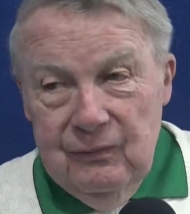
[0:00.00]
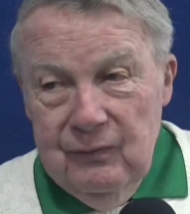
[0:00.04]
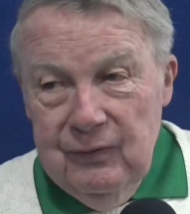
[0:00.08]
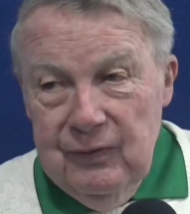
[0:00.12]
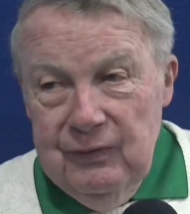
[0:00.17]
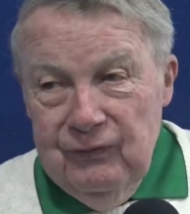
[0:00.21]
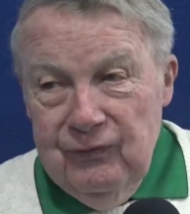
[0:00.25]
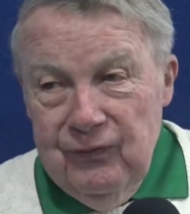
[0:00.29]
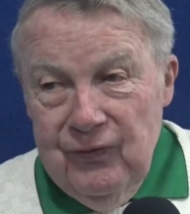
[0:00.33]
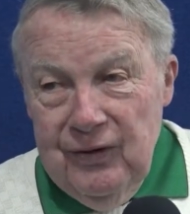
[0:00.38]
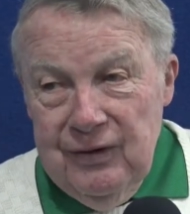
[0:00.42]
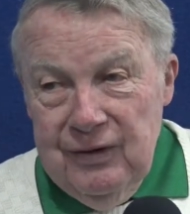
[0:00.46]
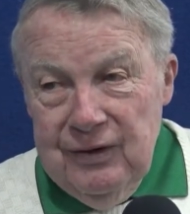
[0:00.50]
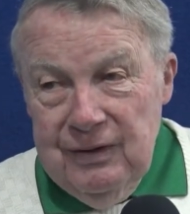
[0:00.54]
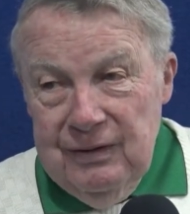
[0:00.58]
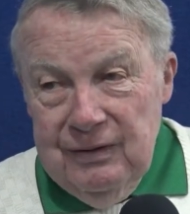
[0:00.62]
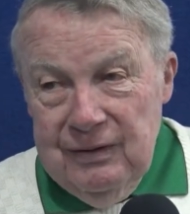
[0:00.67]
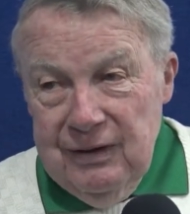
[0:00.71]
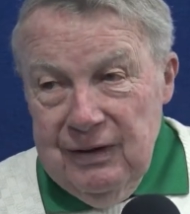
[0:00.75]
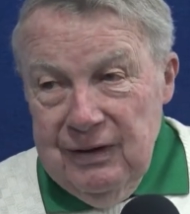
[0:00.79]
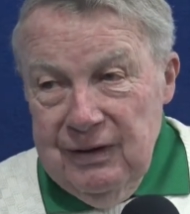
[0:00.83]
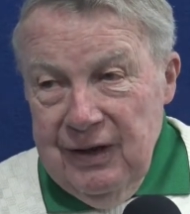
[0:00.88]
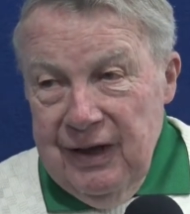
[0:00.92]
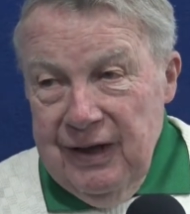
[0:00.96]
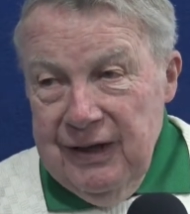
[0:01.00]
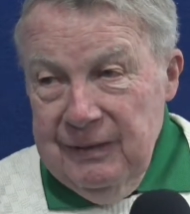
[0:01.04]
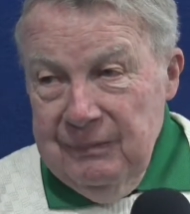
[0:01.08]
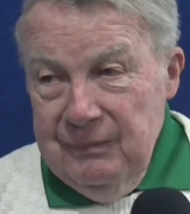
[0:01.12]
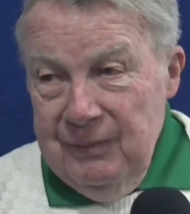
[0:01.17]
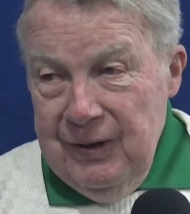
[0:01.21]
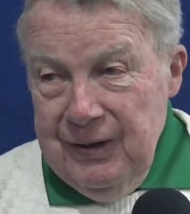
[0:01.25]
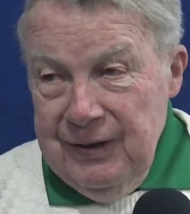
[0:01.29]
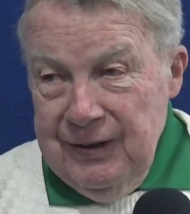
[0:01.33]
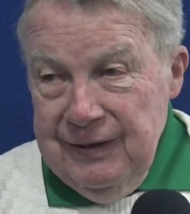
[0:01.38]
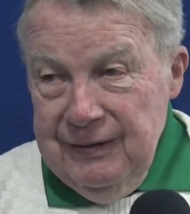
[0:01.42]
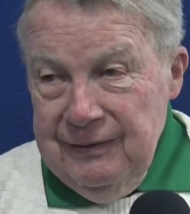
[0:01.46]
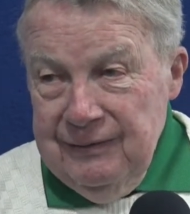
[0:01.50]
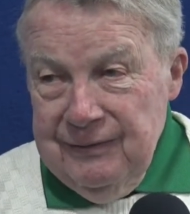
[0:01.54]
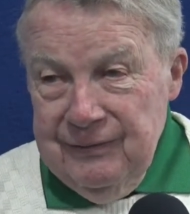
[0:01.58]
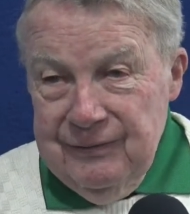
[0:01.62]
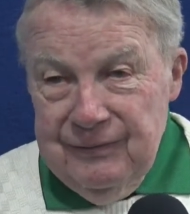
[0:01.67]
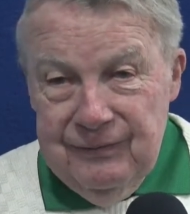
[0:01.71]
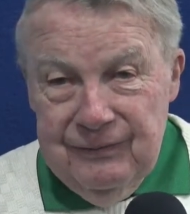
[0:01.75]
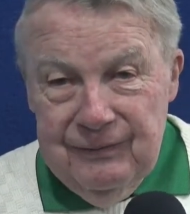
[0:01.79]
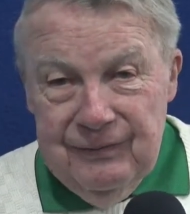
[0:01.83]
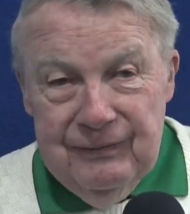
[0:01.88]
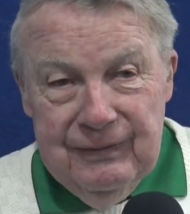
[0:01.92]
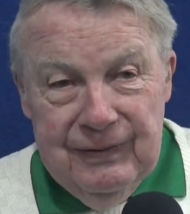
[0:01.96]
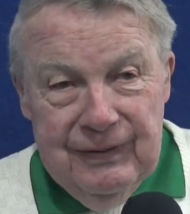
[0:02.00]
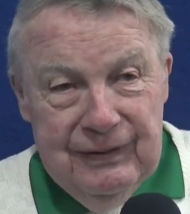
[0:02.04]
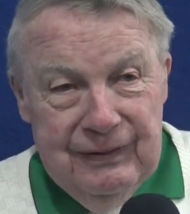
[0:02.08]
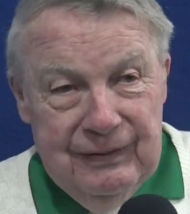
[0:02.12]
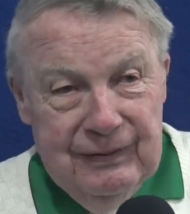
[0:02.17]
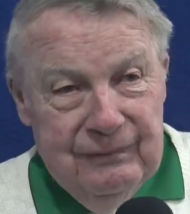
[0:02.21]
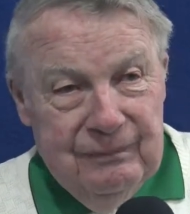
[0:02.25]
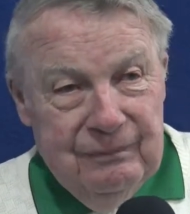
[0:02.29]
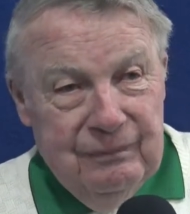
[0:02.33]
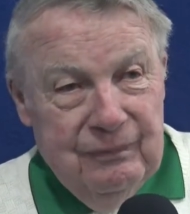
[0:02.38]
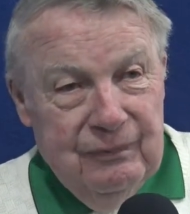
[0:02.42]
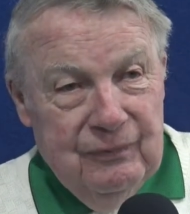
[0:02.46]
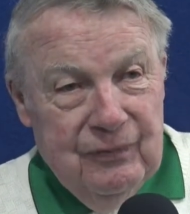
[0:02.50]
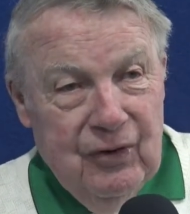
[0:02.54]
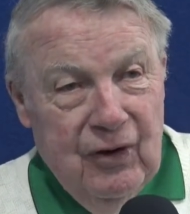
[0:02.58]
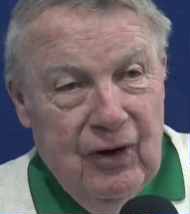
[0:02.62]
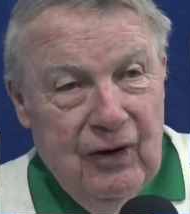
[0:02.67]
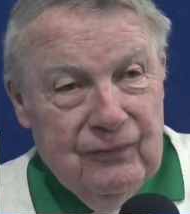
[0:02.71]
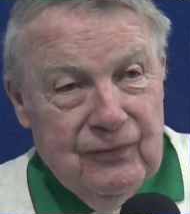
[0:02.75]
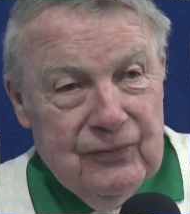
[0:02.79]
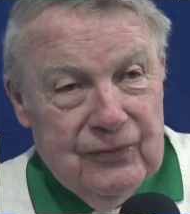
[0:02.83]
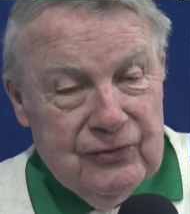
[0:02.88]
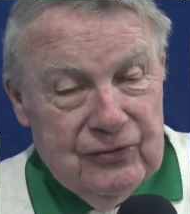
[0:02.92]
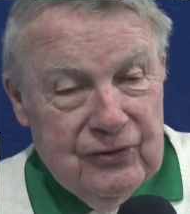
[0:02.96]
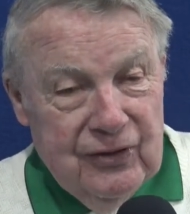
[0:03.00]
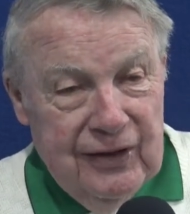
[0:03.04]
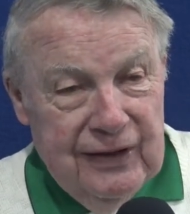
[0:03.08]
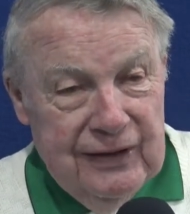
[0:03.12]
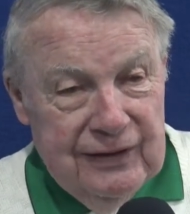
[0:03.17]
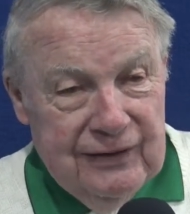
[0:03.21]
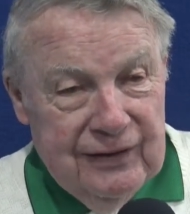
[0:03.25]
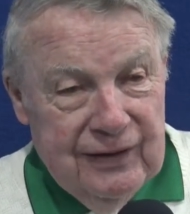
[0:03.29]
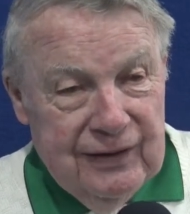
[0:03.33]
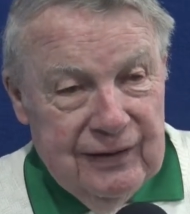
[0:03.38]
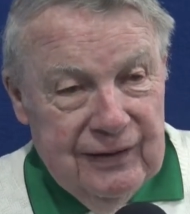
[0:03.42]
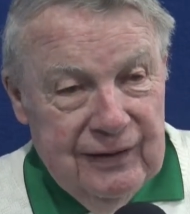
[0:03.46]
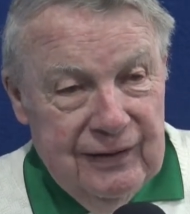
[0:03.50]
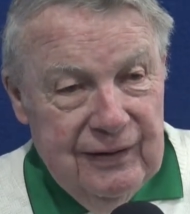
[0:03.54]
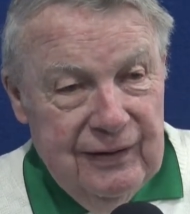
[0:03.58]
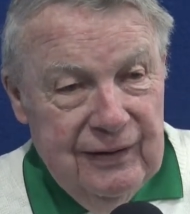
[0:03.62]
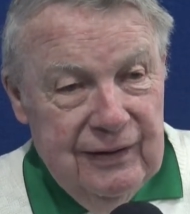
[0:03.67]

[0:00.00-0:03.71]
we funded a lot of money, and the golfers liked it.